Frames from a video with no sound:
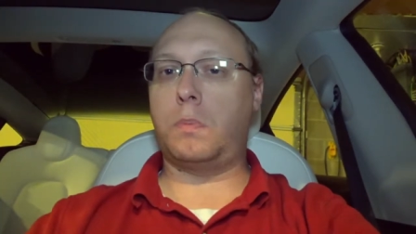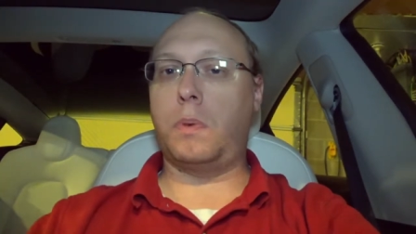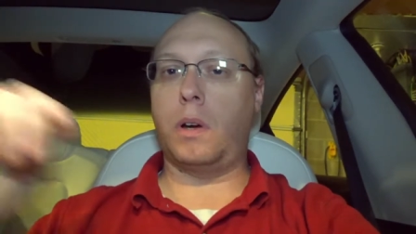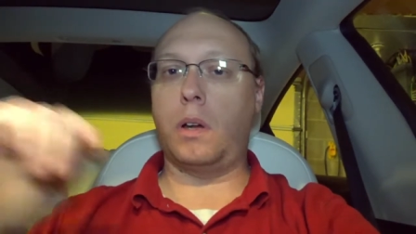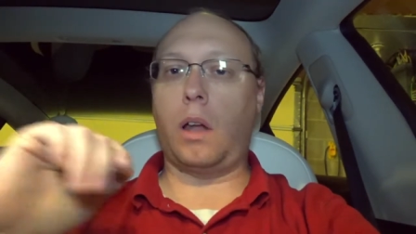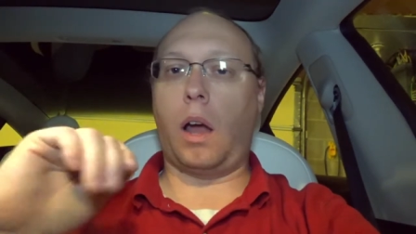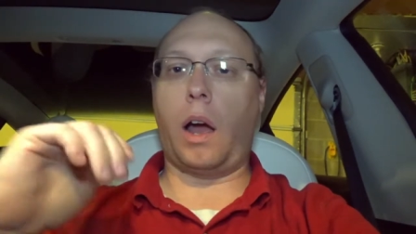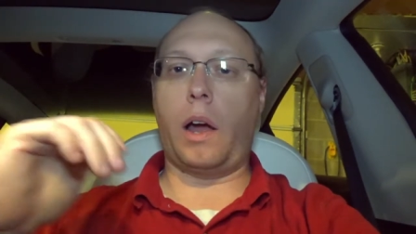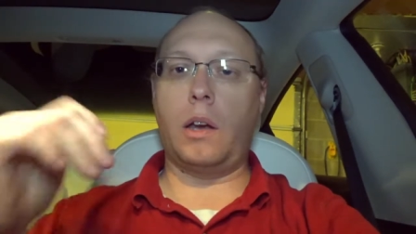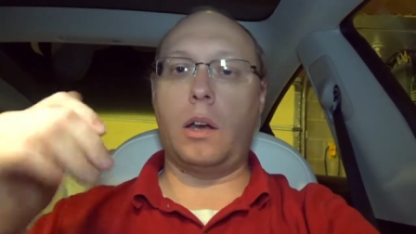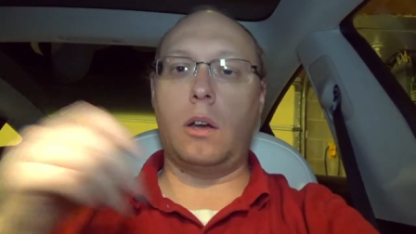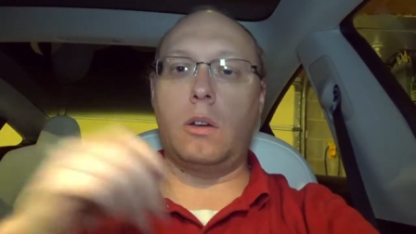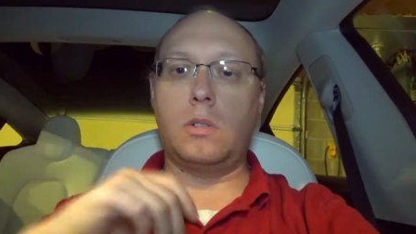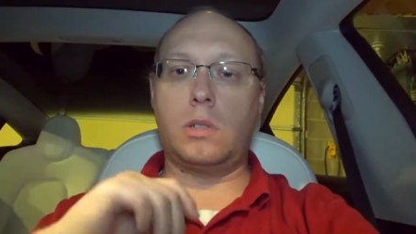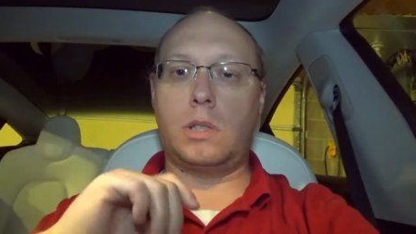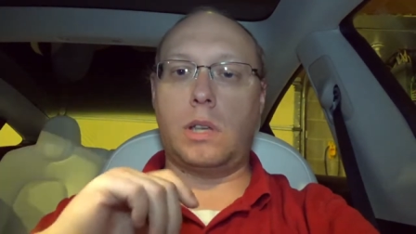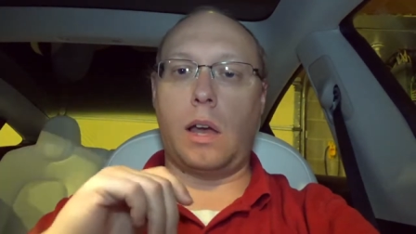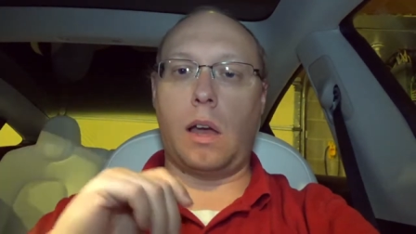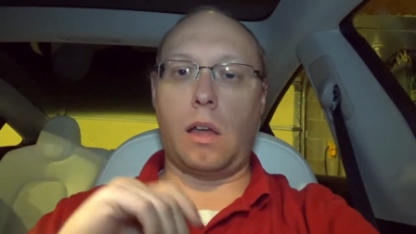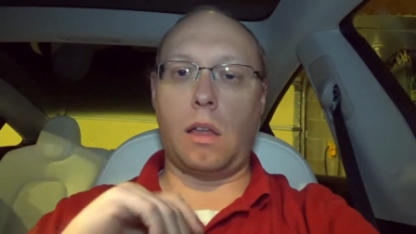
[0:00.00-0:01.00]
but I
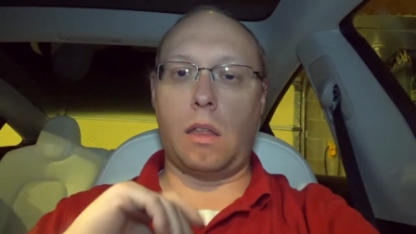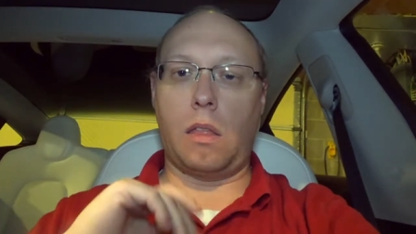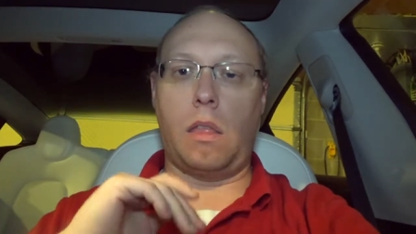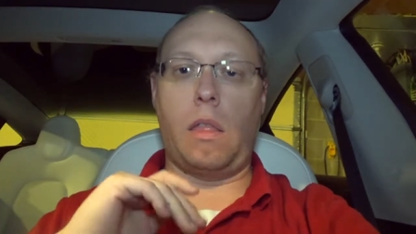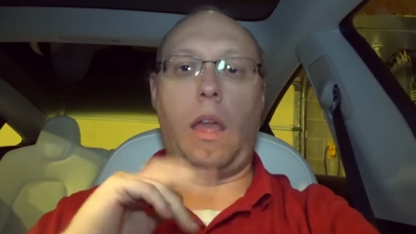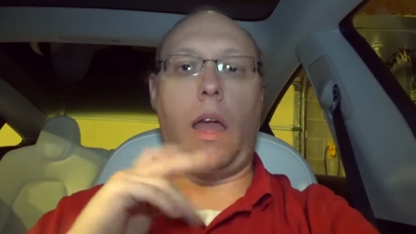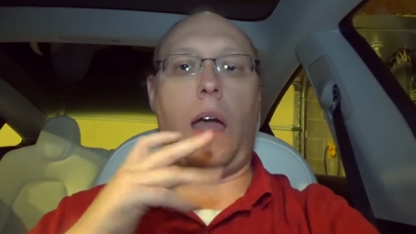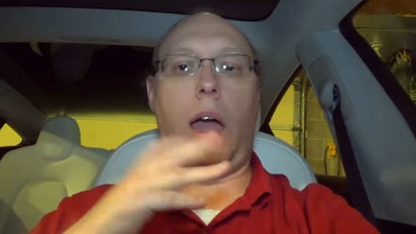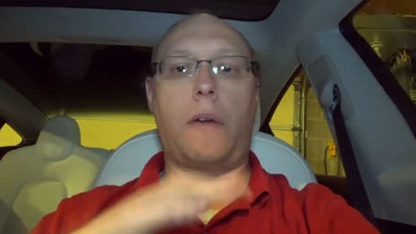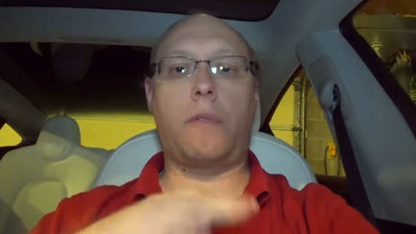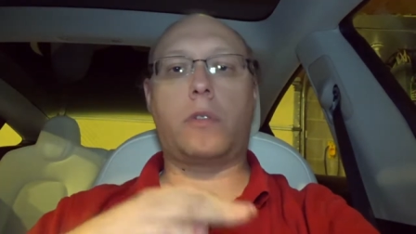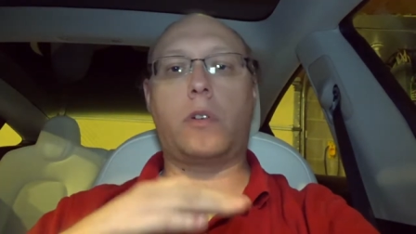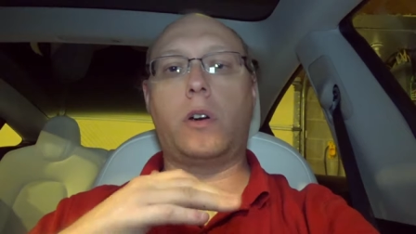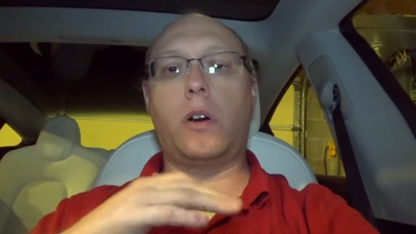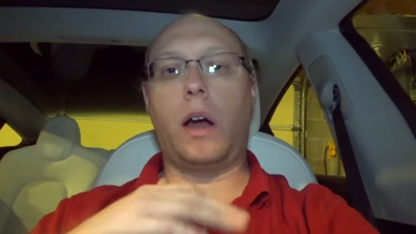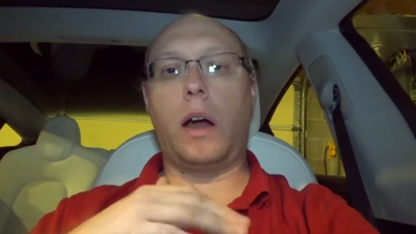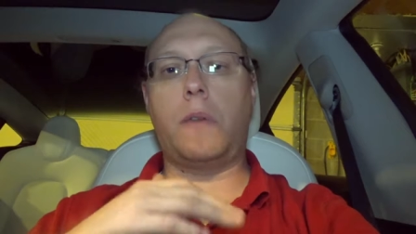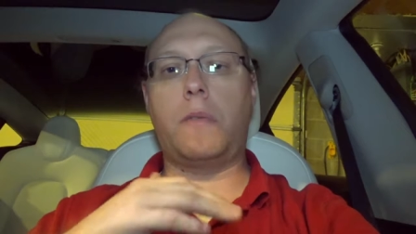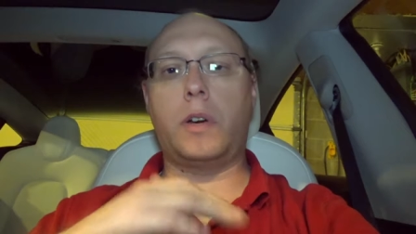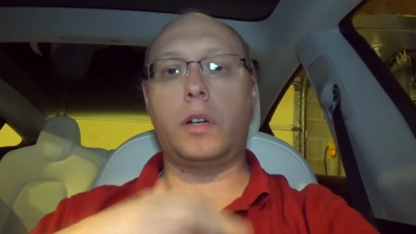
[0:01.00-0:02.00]
noticed that
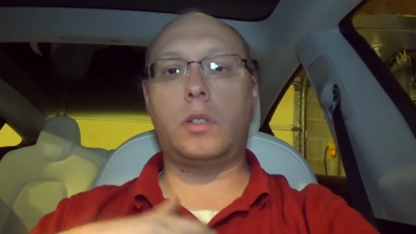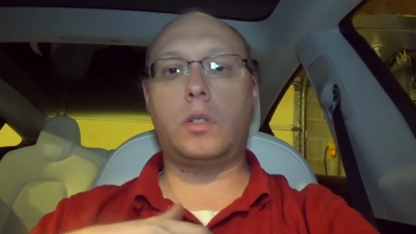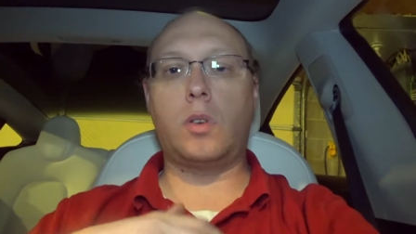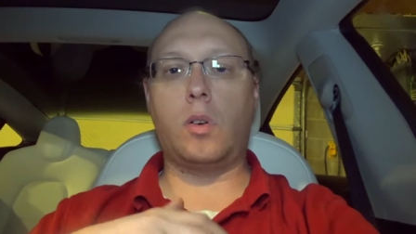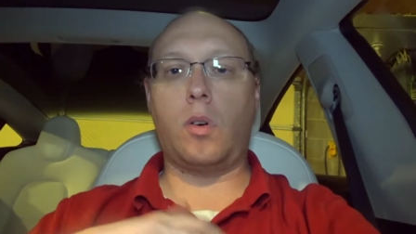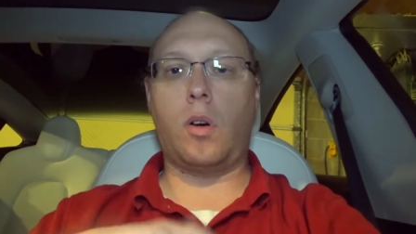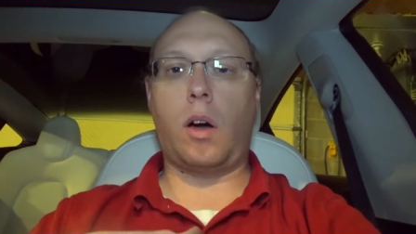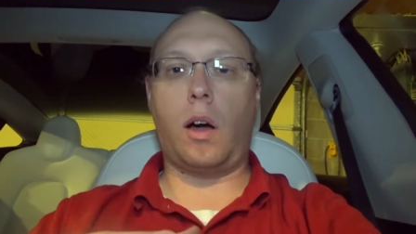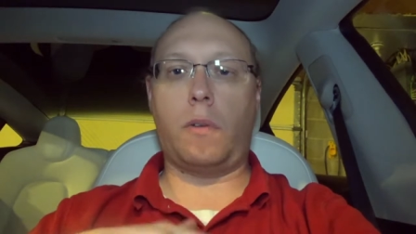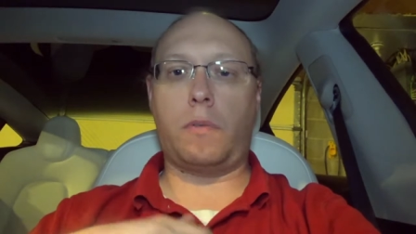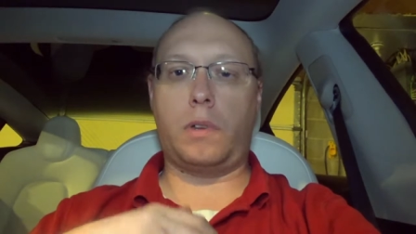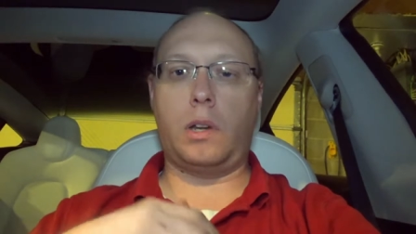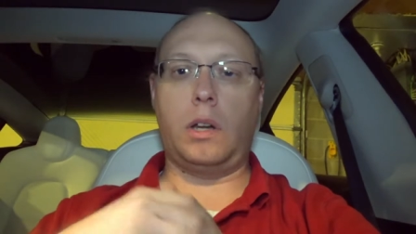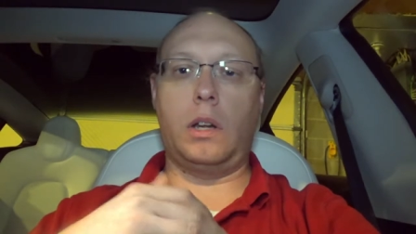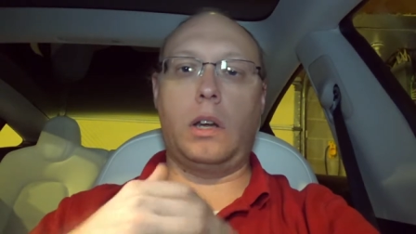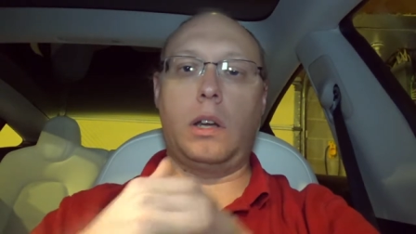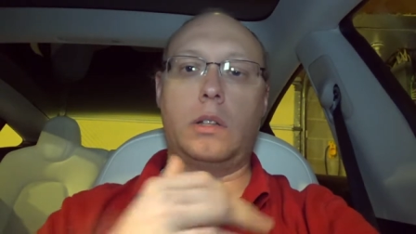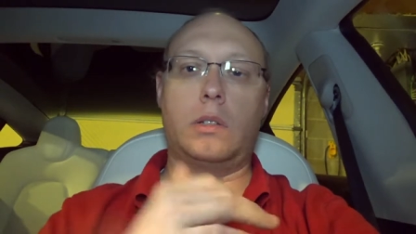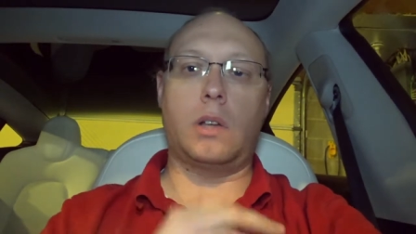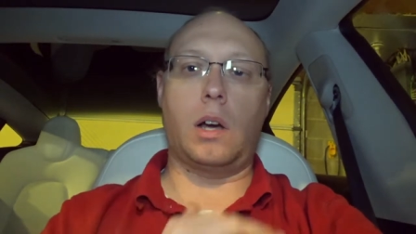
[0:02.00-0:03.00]
after every so often
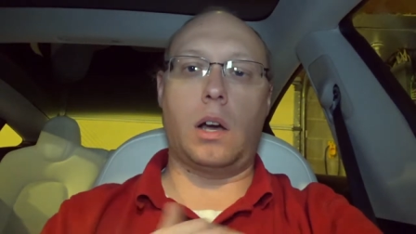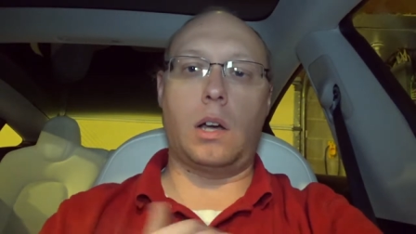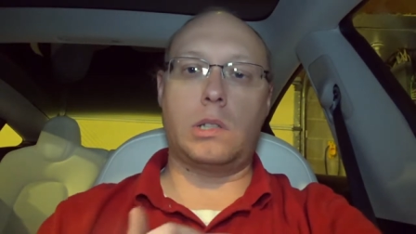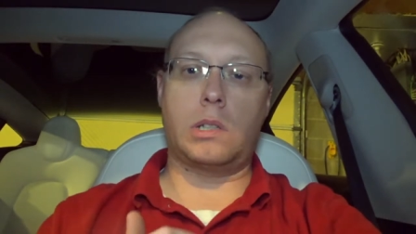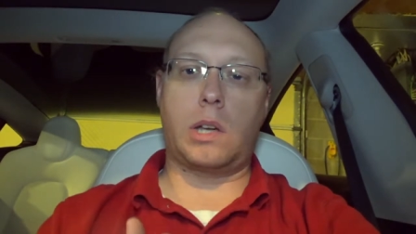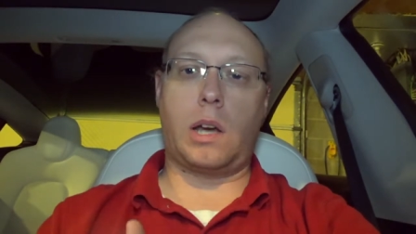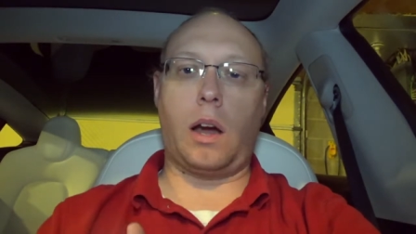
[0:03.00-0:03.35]
it does